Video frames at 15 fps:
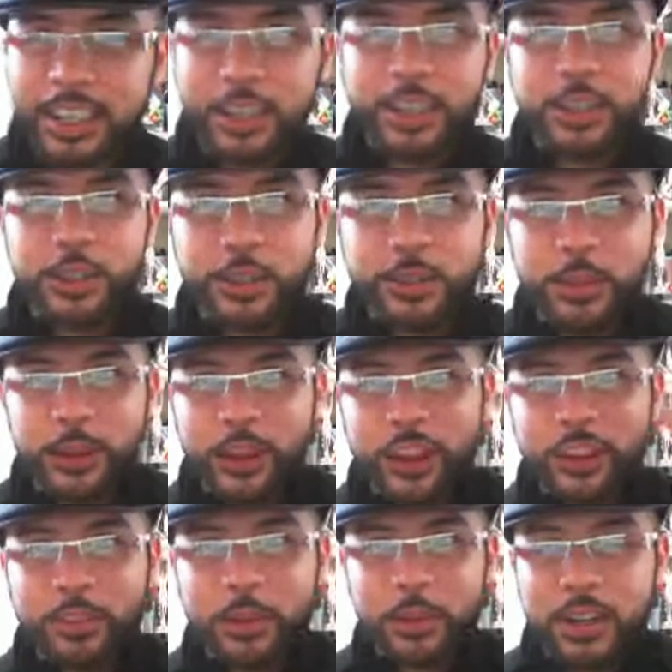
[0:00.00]
So good morning,
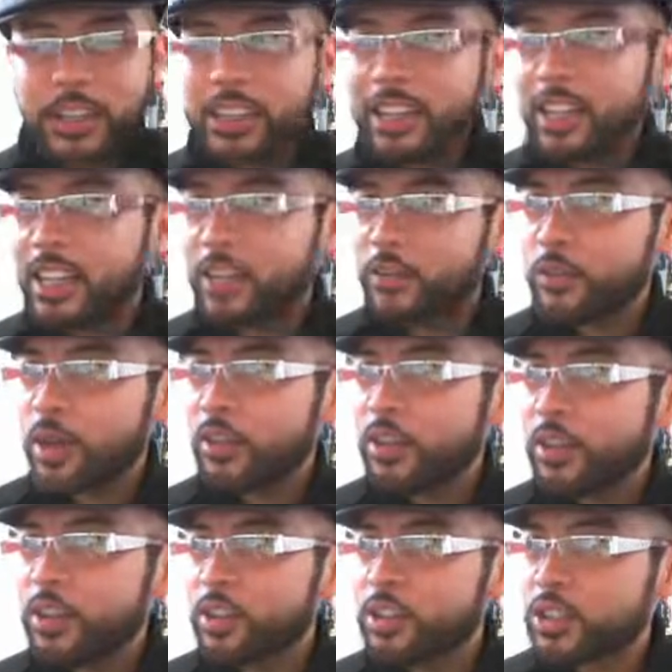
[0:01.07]
everyone. If you have any
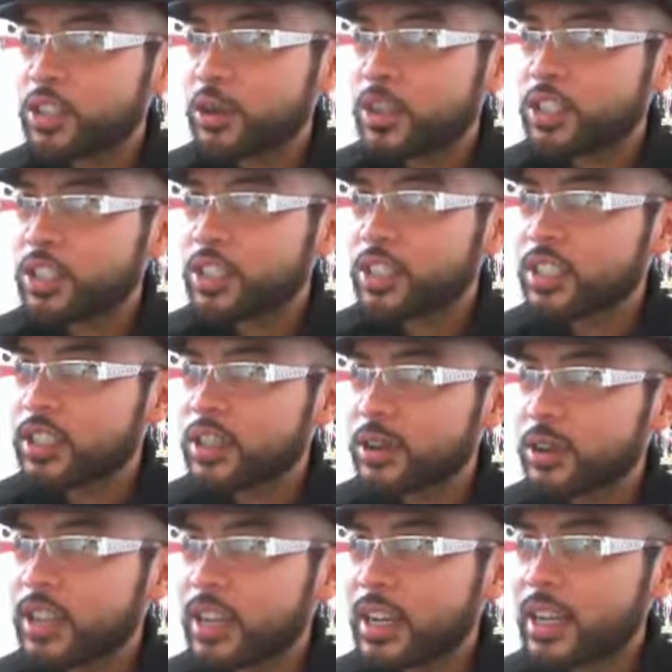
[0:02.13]
urgent questions, go
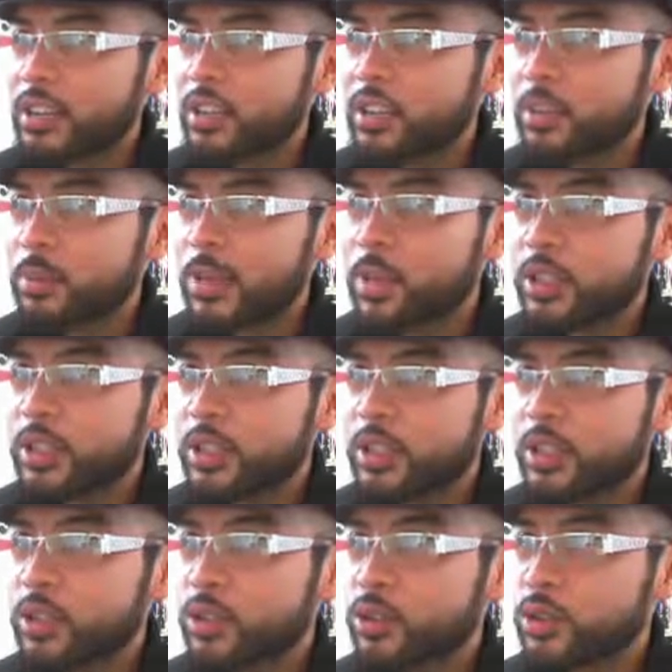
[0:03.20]
ahead and enter them into the
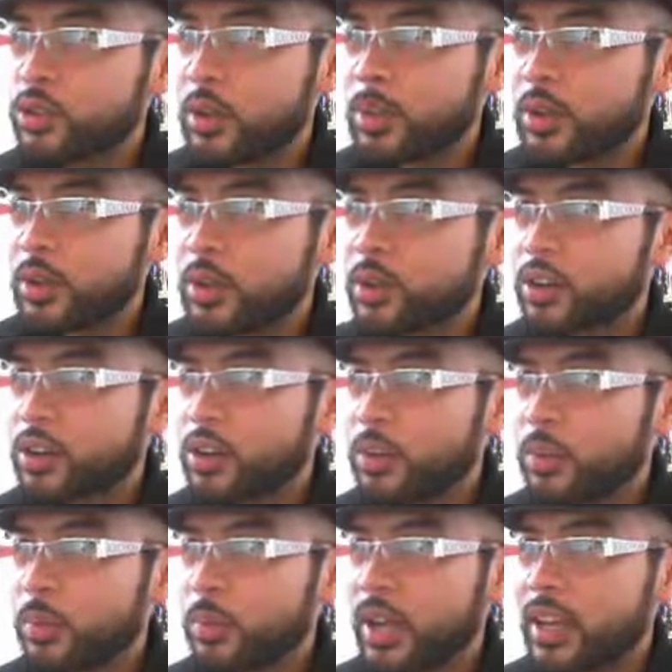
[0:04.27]
GoToWebinar control
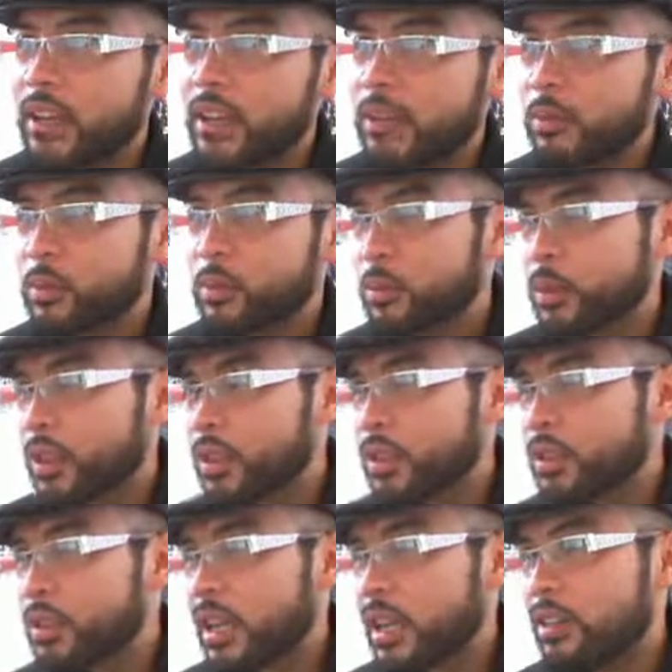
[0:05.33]
panel. We will
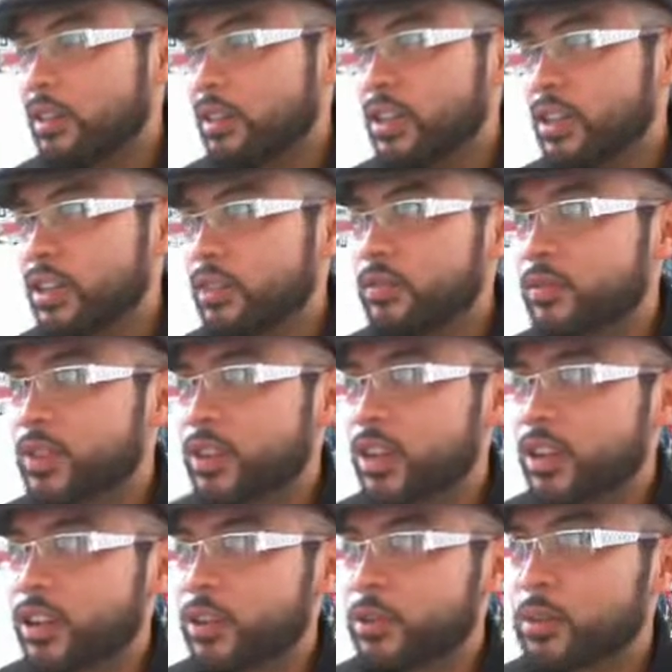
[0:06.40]
hold out here for
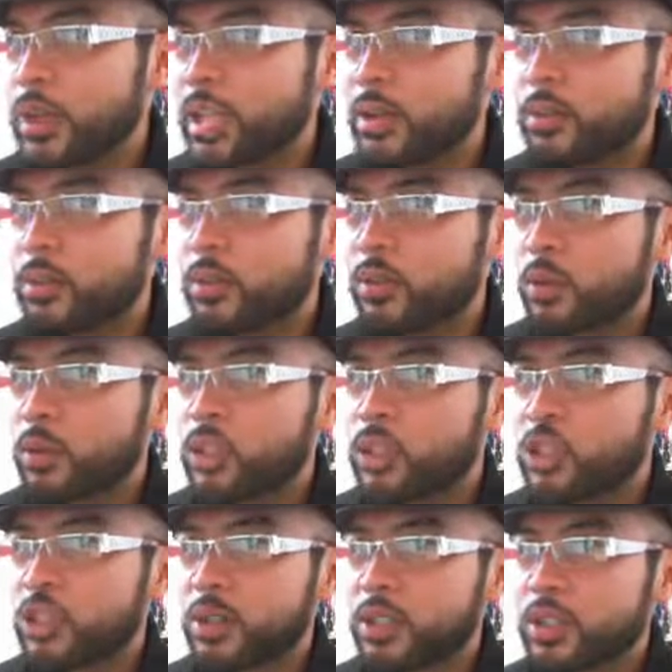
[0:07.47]
another minute before we
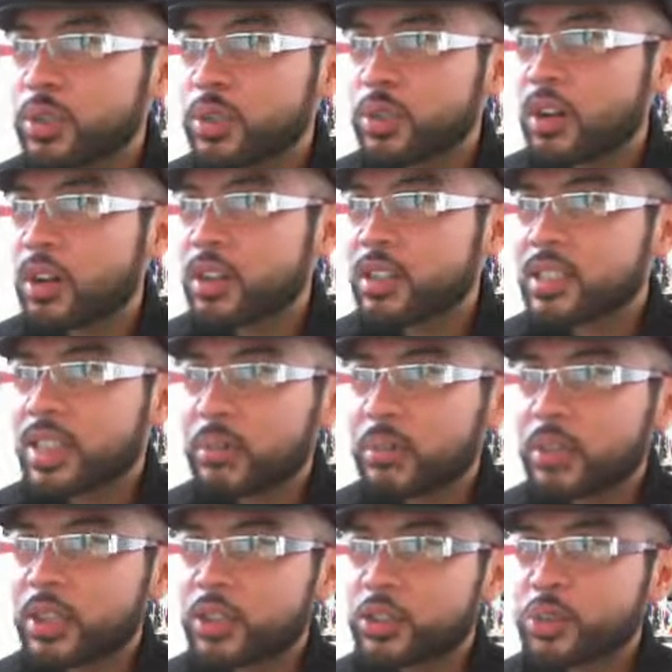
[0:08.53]
jump into our segment
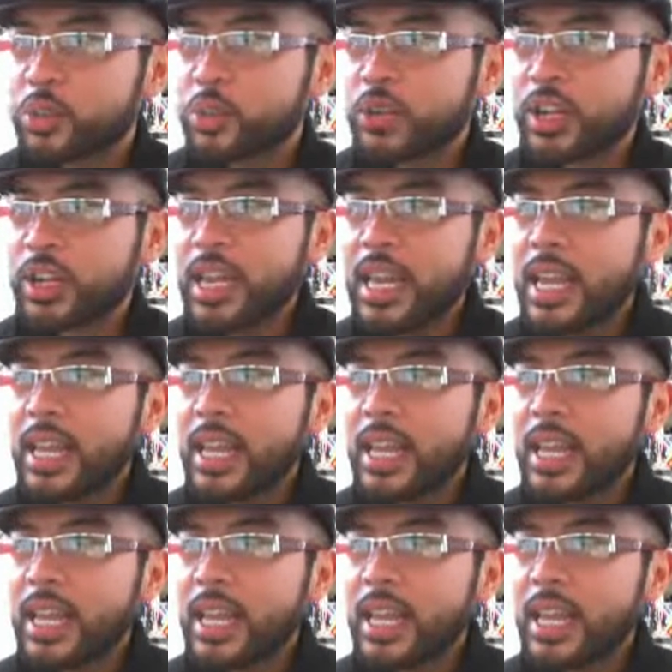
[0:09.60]
this morning.